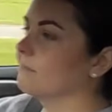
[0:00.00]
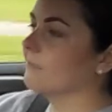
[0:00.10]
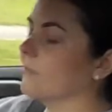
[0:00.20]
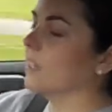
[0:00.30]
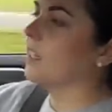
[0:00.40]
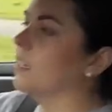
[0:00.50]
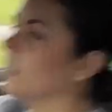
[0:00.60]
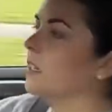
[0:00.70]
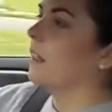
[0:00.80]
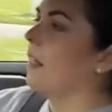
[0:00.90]
I know you
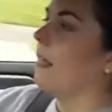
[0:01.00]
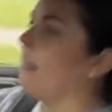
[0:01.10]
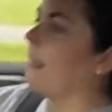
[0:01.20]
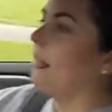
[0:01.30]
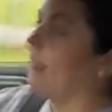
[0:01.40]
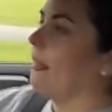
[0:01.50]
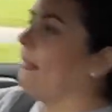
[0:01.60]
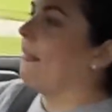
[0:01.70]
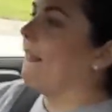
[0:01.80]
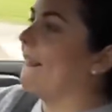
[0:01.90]
worked it out
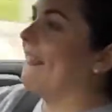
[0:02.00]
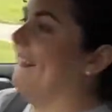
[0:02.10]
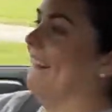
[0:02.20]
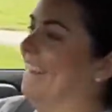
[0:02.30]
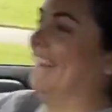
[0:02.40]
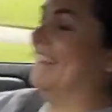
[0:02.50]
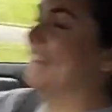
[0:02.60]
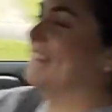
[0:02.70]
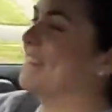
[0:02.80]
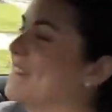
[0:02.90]
because,
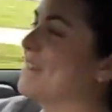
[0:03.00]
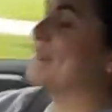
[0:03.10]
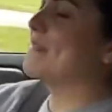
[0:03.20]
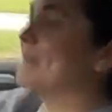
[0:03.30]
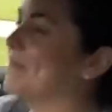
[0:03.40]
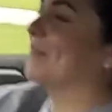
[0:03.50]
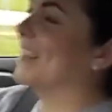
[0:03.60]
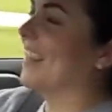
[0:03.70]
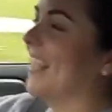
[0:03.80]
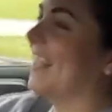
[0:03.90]
you know, even though you're
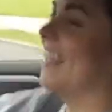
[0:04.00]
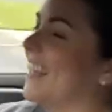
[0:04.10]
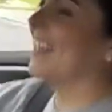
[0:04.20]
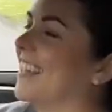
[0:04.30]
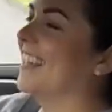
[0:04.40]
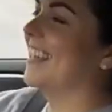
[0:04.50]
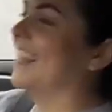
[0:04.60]
on a meal plan, you needed to